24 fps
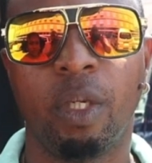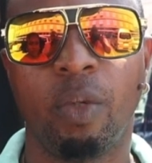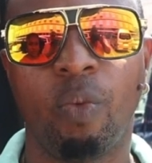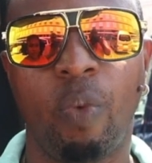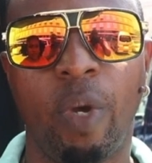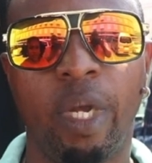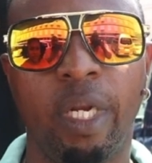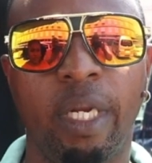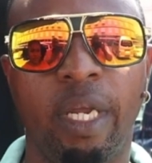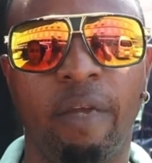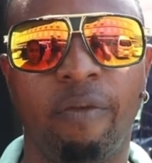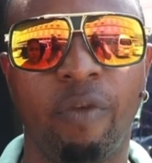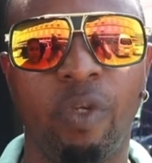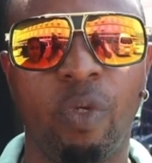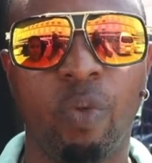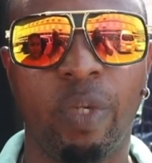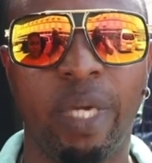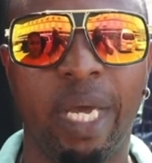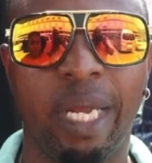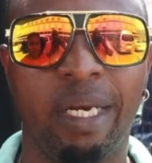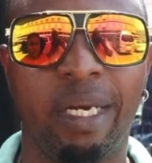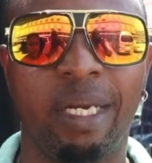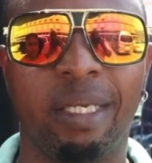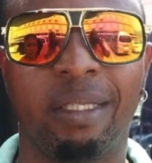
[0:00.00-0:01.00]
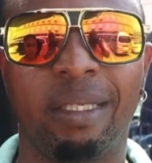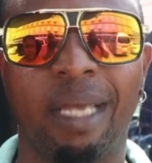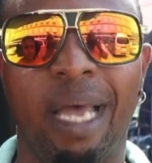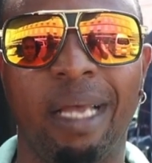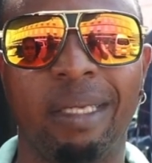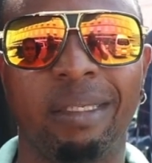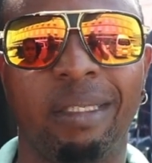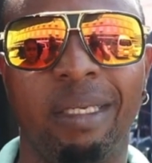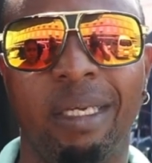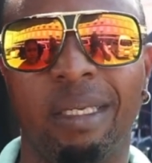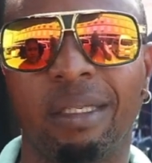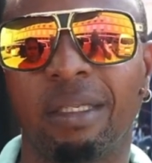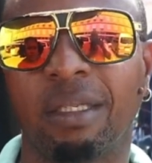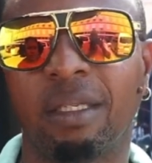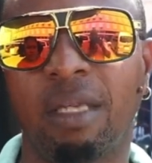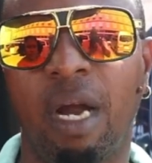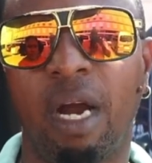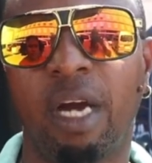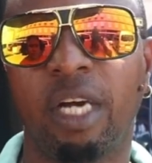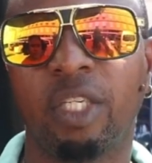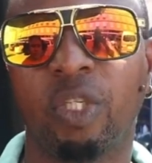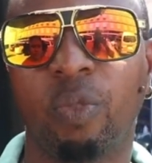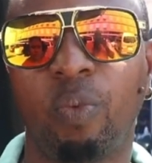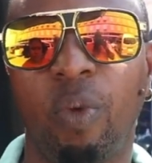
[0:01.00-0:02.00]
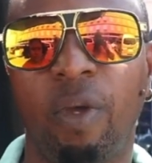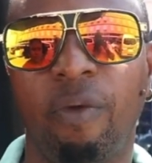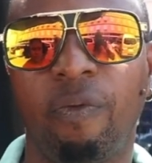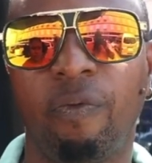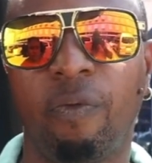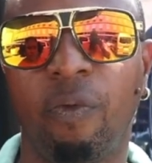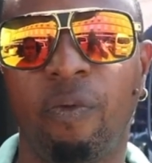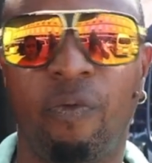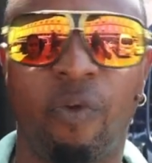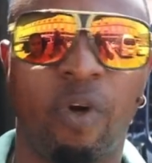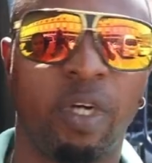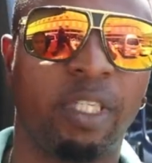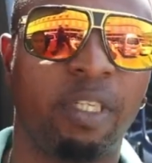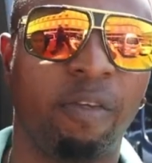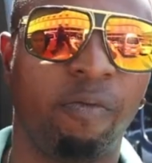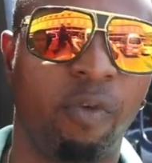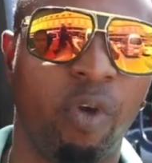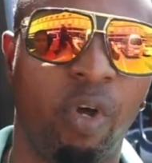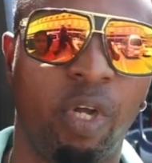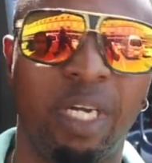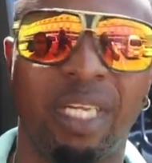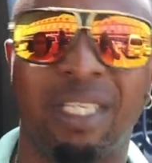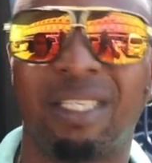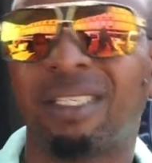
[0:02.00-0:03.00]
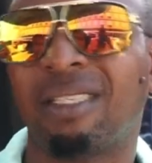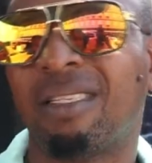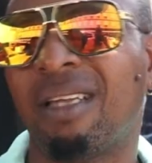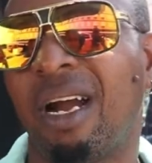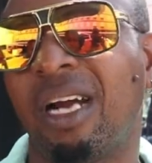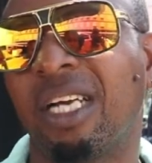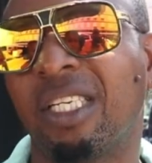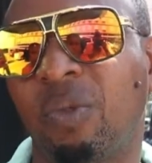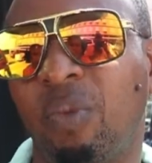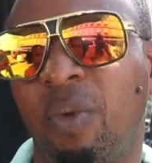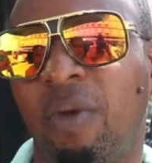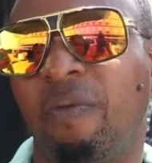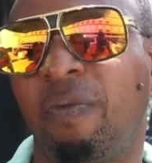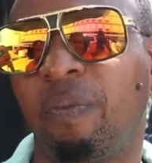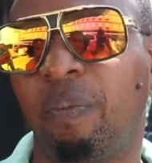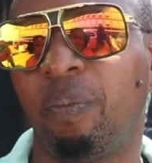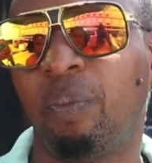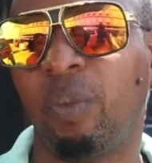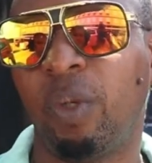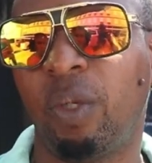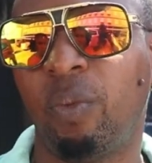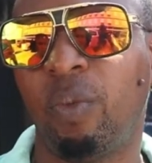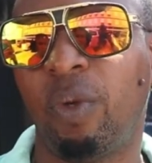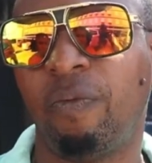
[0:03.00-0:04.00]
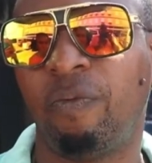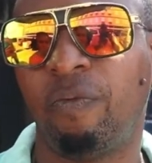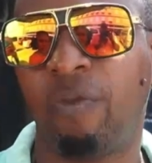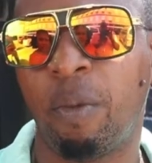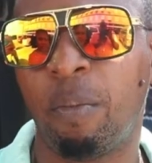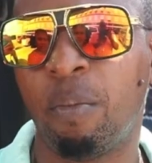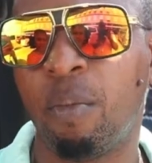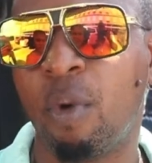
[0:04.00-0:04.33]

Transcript: whenever you get in a taxi, it starts with, first of all, it starts with, with, with the